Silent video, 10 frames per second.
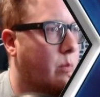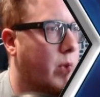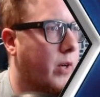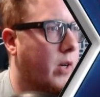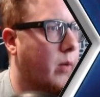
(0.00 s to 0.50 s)

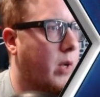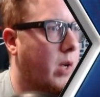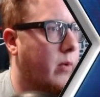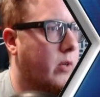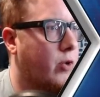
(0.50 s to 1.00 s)
But they're going to be
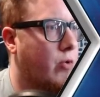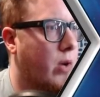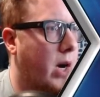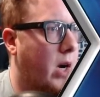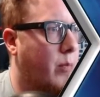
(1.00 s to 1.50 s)
able to
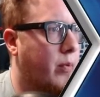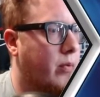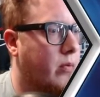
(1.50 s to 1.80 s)
drop